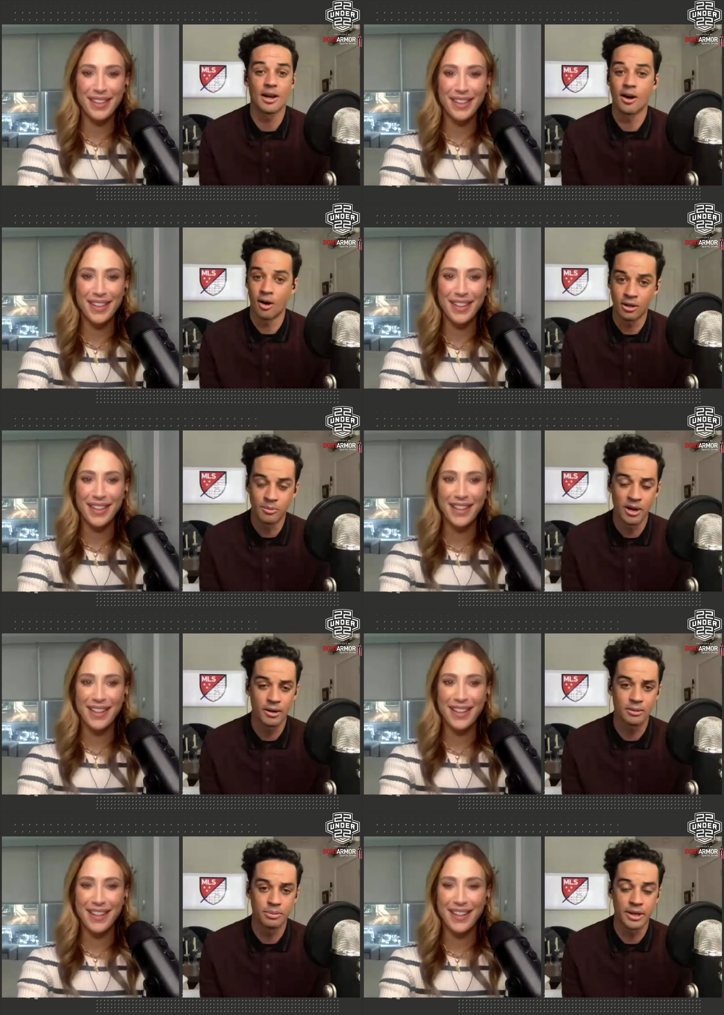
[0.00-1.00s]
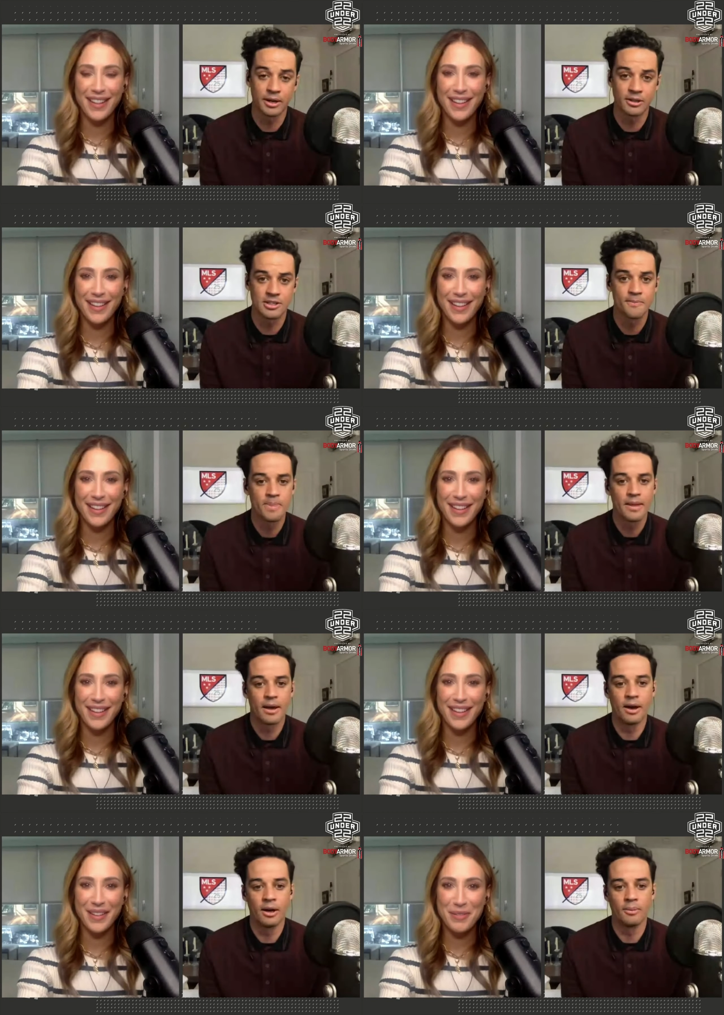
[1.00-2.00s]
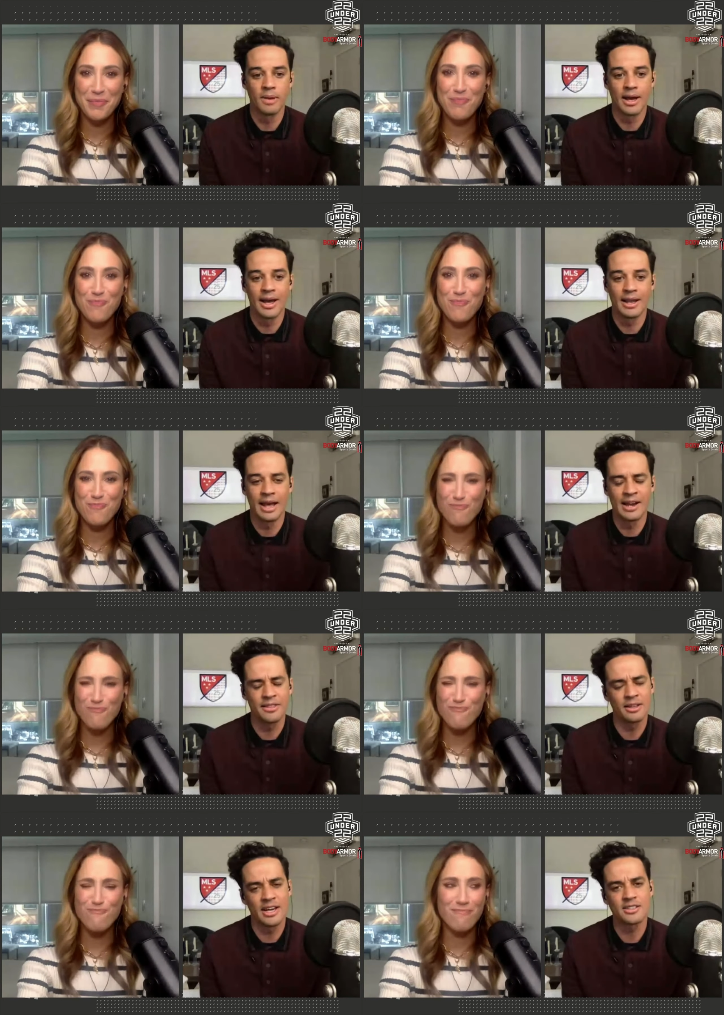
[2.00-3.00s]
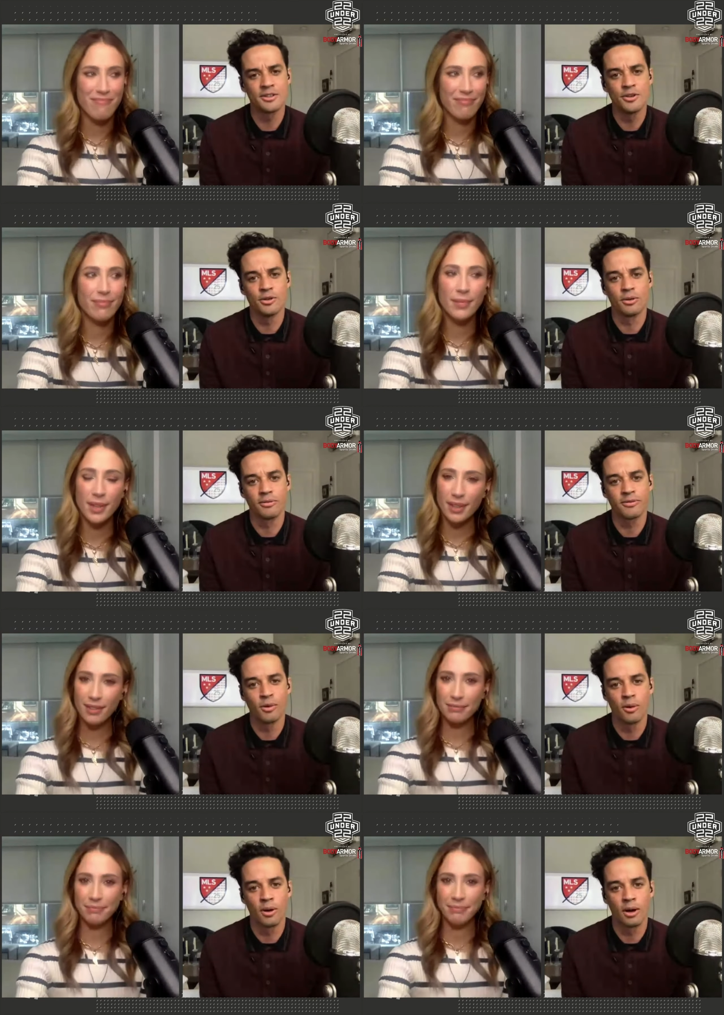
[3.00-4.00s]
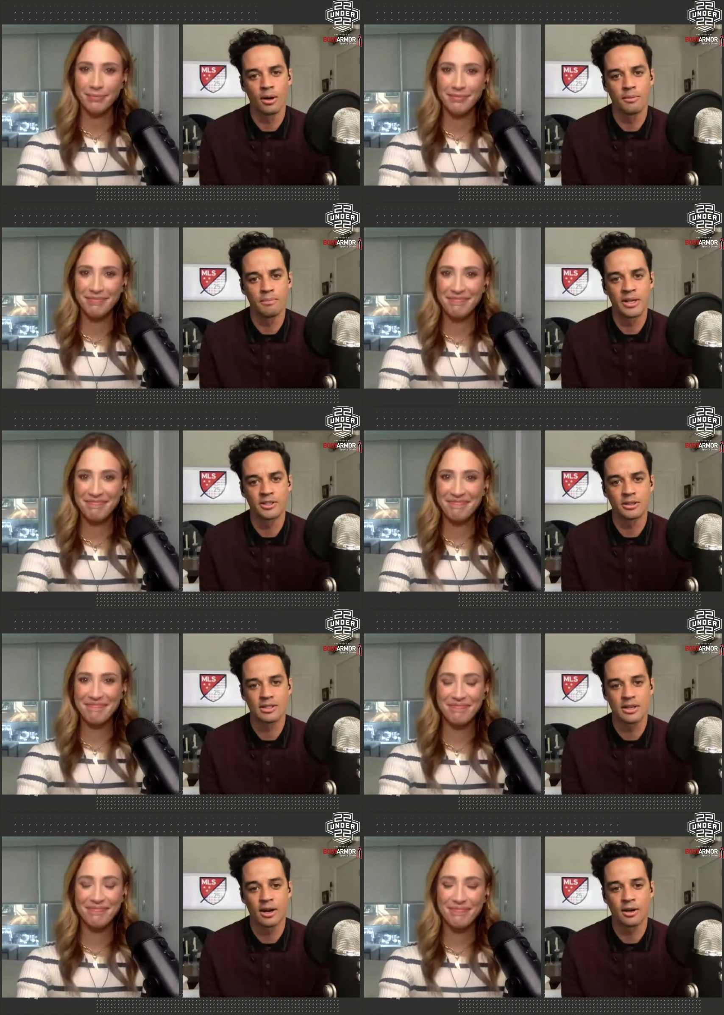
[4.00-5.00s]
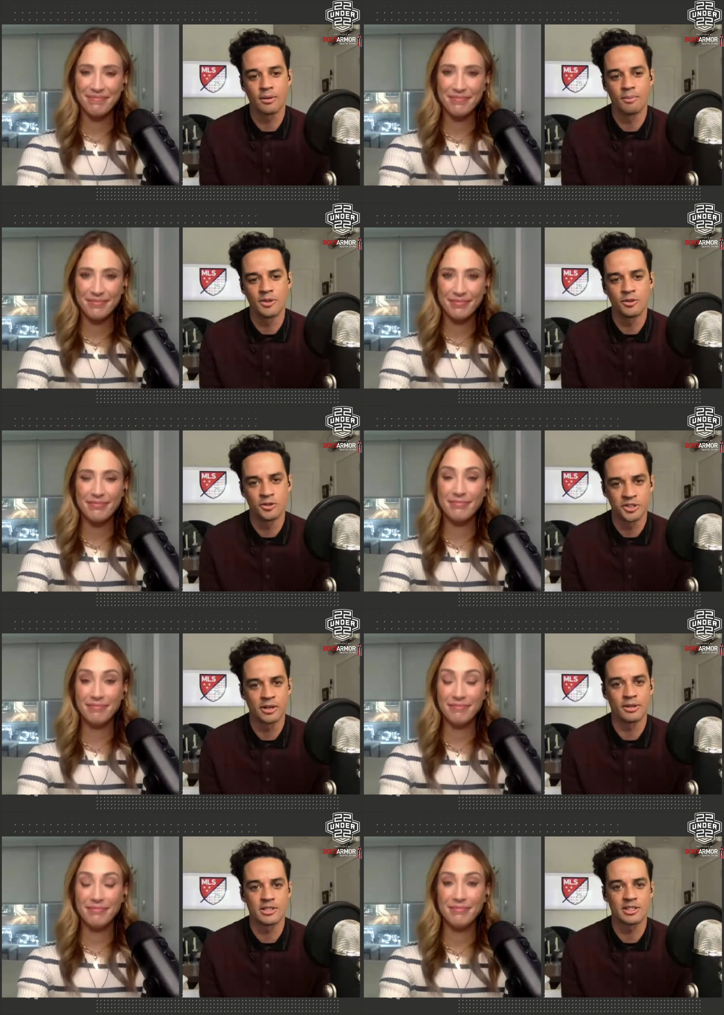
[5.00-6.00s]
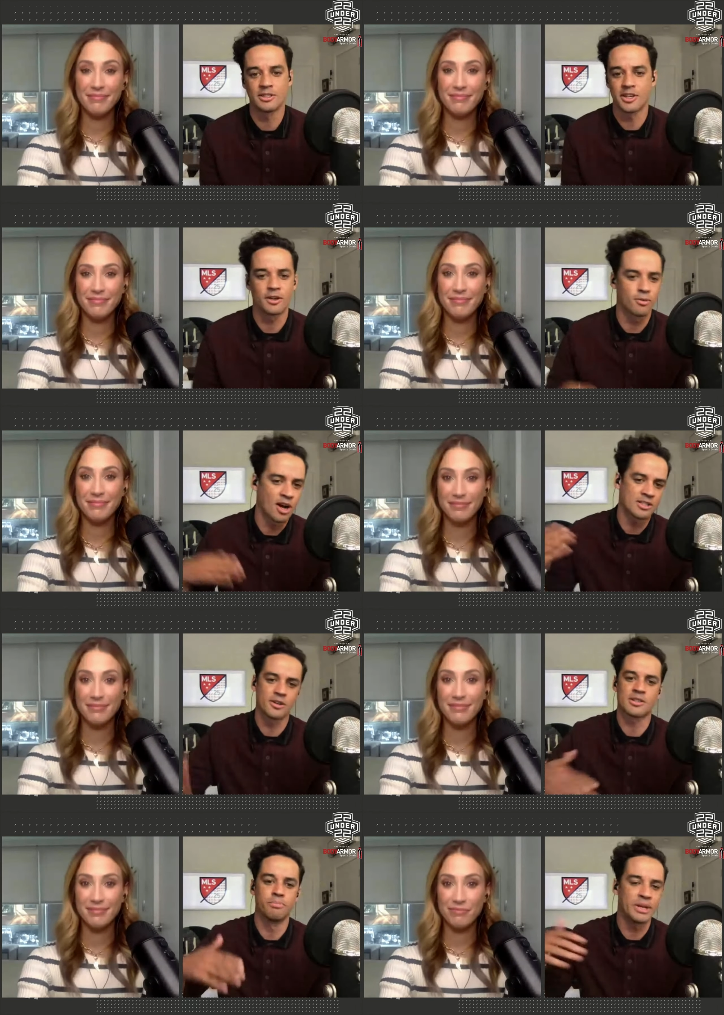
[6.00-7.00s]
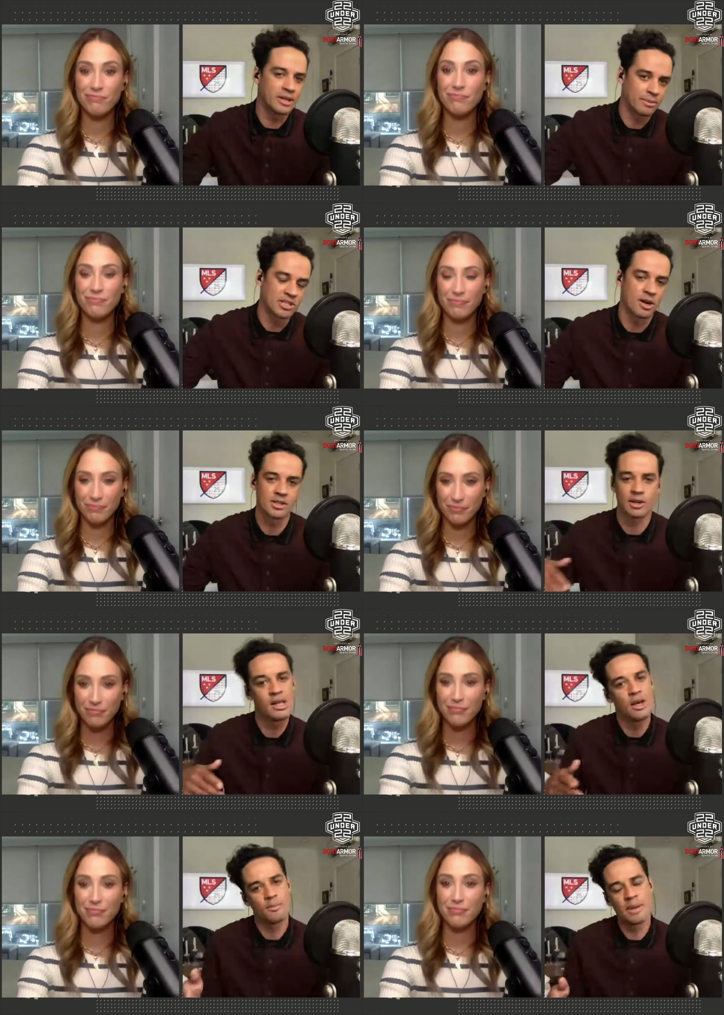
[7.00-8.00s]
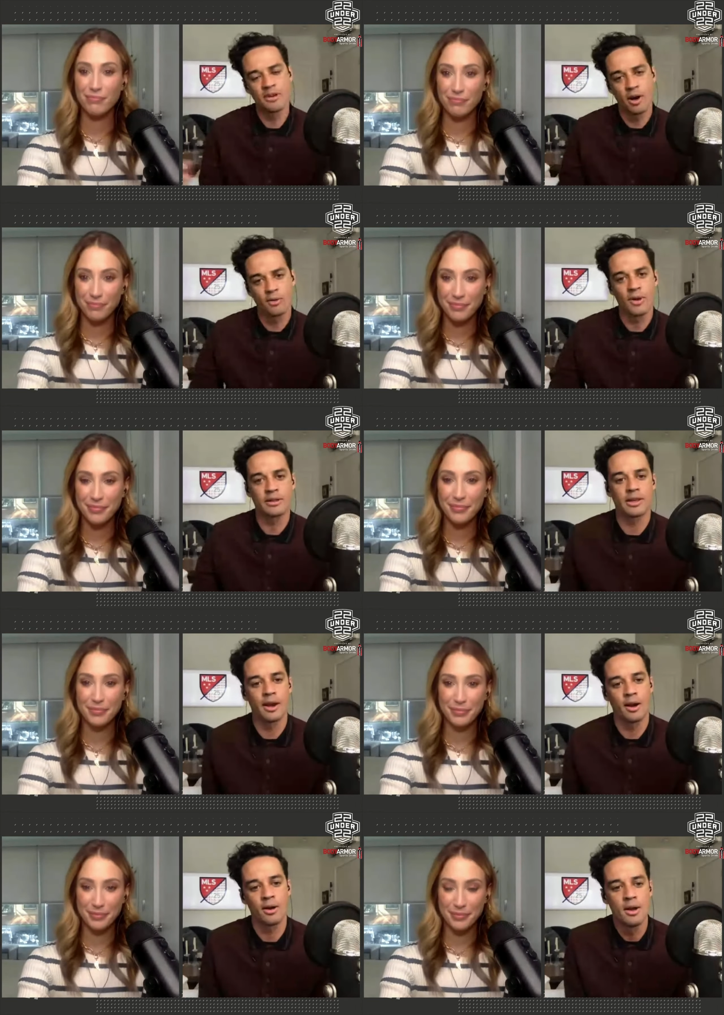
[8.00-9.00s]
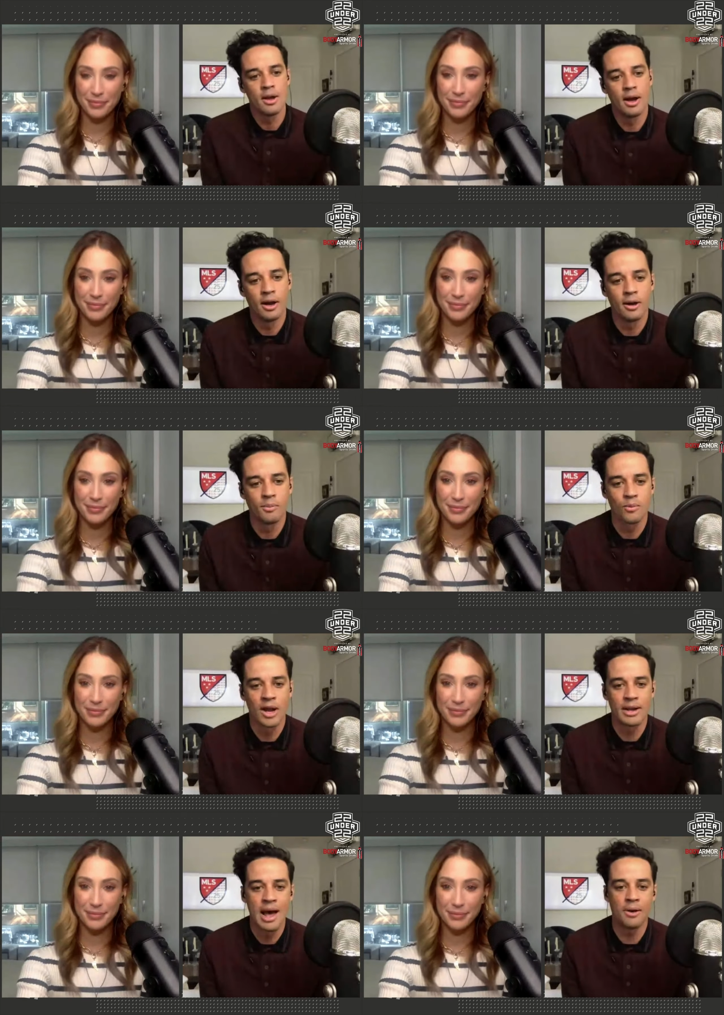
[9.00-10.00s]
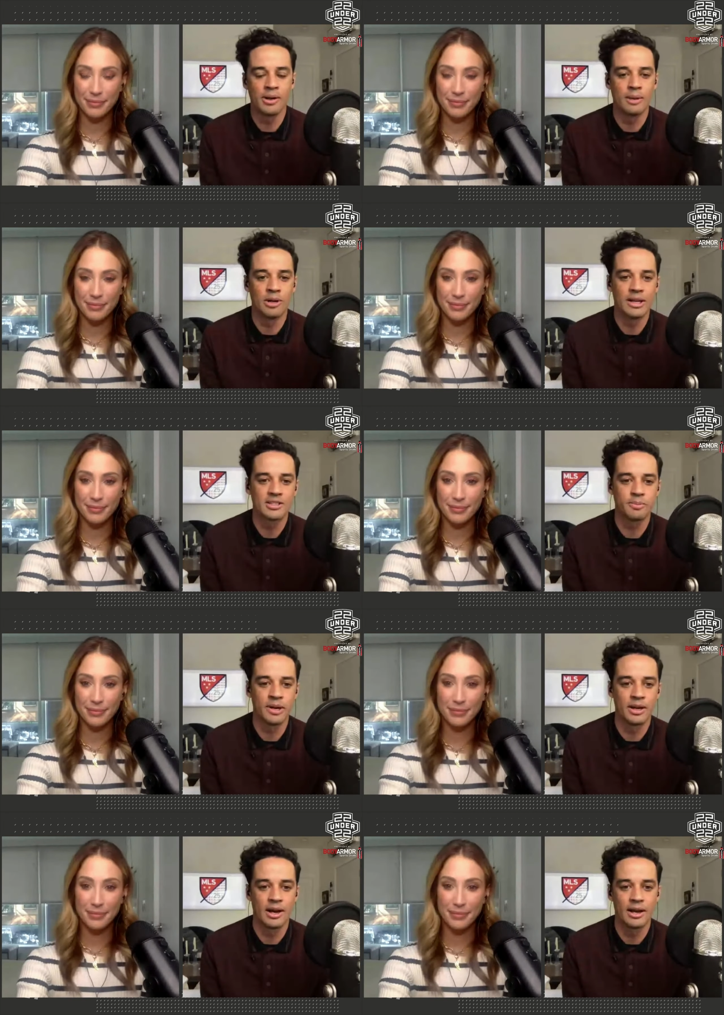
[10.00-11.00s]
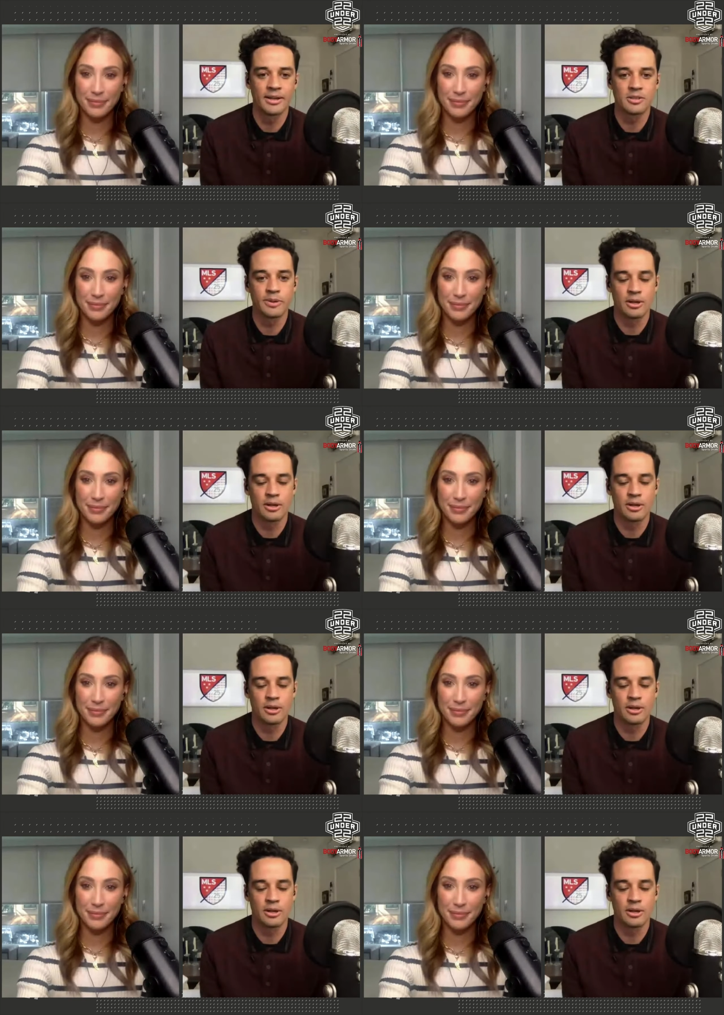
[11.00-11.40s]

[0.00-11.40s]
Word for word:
Speaker 1: all American players. Um, and, and, I think that's new for Major League Soccer. Um, you generally mm-hmm. see Diego Rossi or some big name stars that maybe aren't right there um, right now in MLS. But uh, it's been